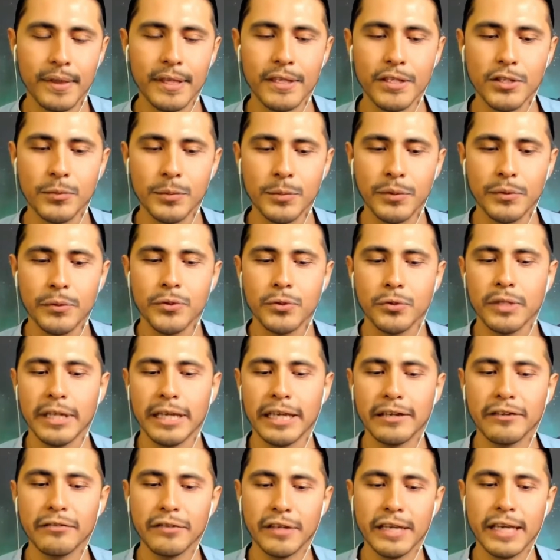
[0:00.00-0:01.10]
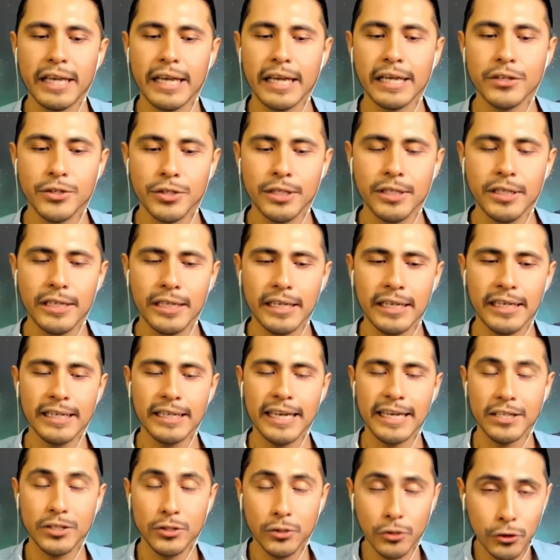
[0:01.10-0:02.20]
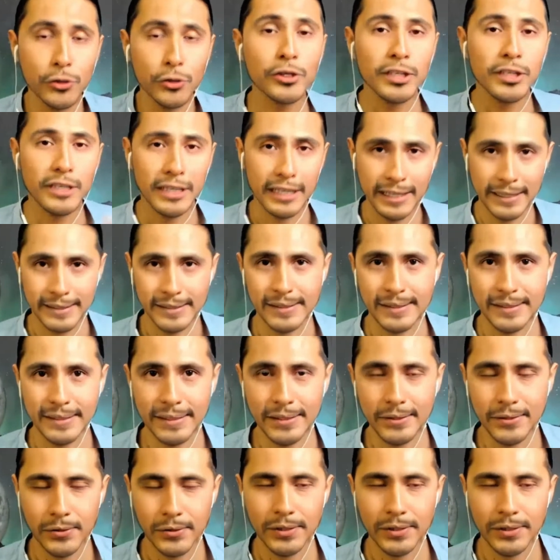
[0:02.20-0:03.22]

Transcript: spiritual edification and externalizes it so